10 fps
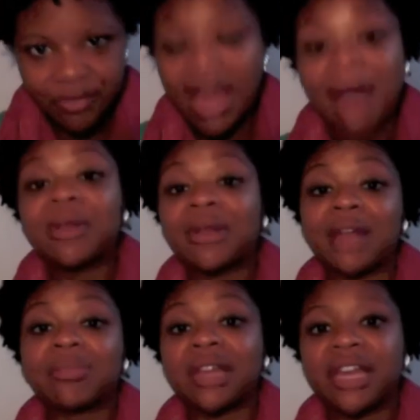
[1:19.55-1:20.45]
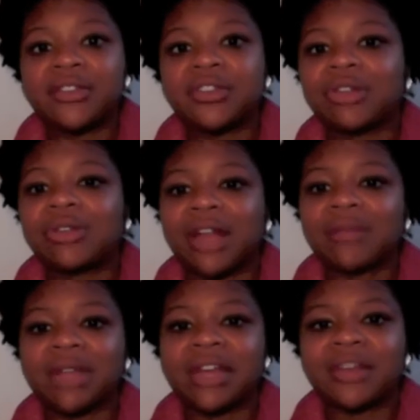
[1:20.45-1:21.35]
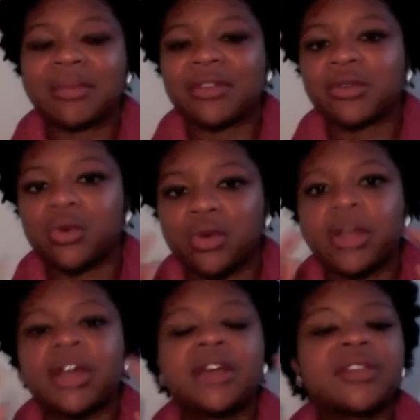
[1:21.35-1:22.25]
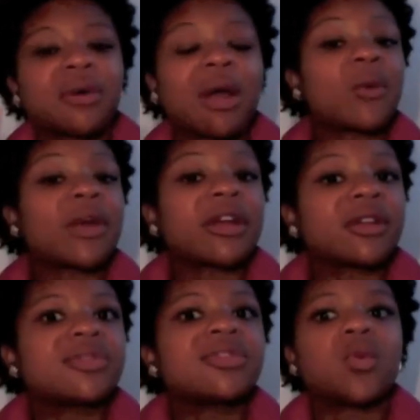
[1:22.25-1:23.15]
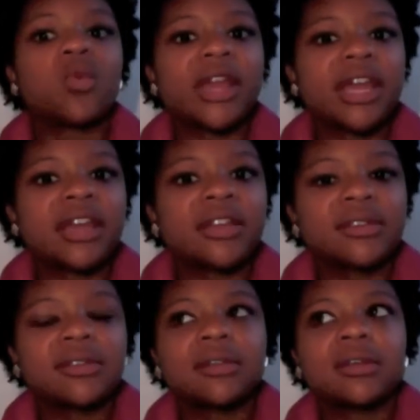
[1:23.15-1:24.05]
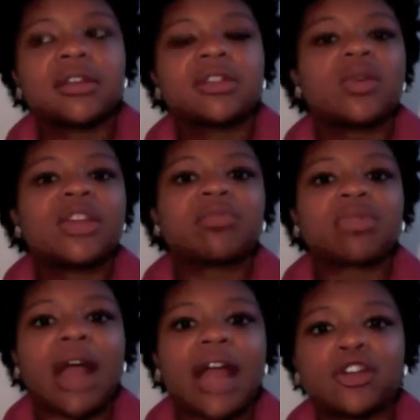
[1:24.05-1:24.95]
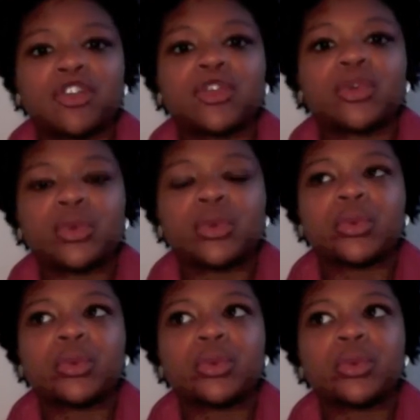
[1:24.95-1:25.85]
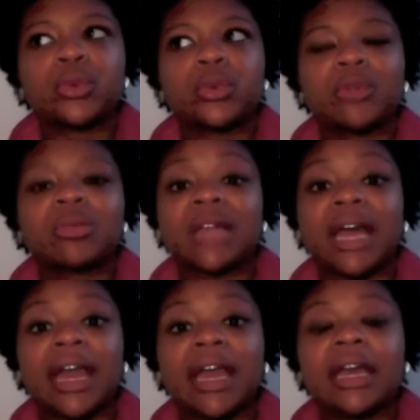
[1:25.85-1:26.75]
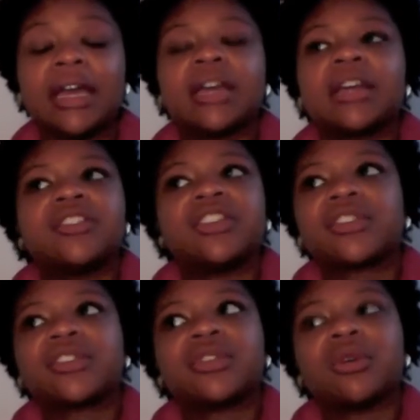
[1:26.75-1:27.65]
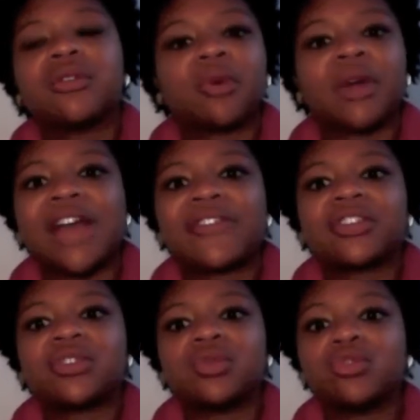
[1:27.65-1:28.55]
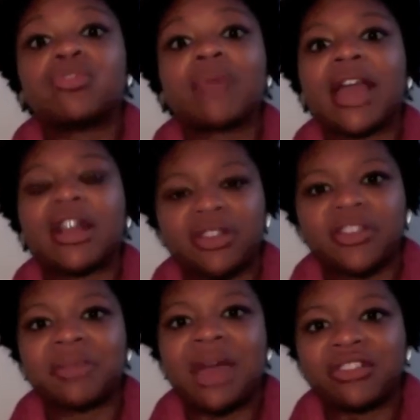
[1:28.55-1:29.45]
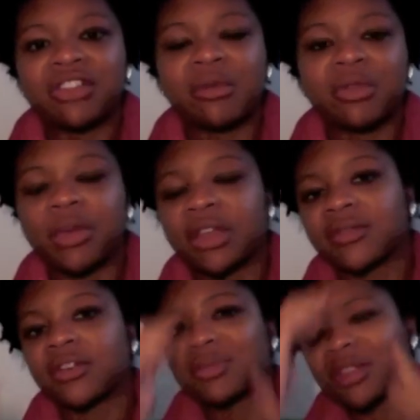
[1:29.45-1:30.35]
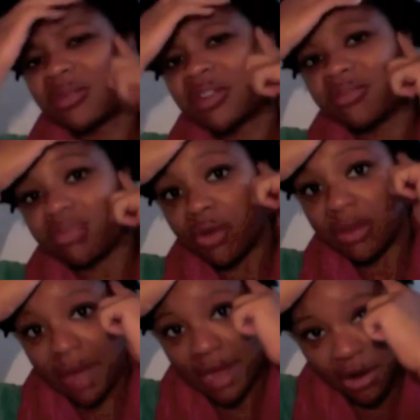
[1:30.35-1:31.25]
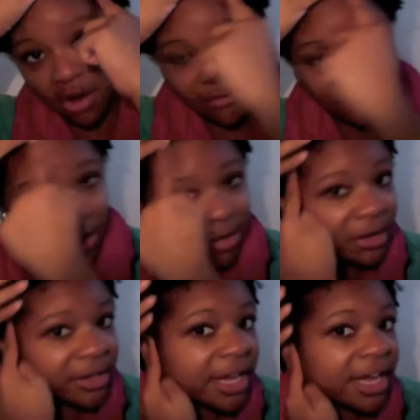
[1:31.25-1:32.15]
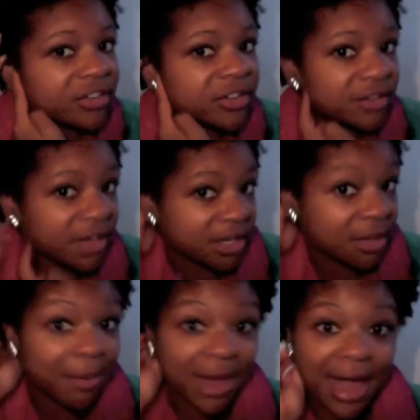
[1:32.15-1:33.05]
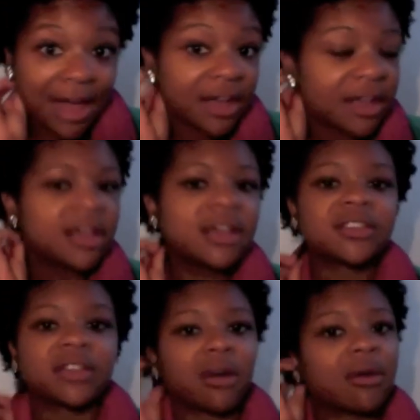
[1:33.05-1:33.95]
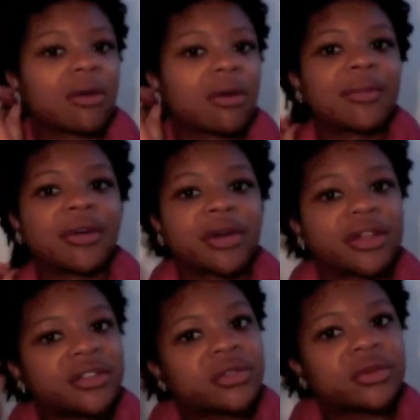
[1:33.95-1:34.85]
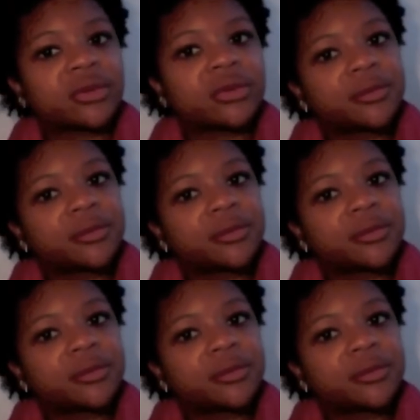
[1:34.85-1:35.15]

I'm in a lot of plays too I do a lot of plays at my school so I wear the wigs the weeks prior to the play just to avoid having to do my hair and then smash it down with the wig in the first place but it's broken my hair off all around the edges and in the back so I'm going to,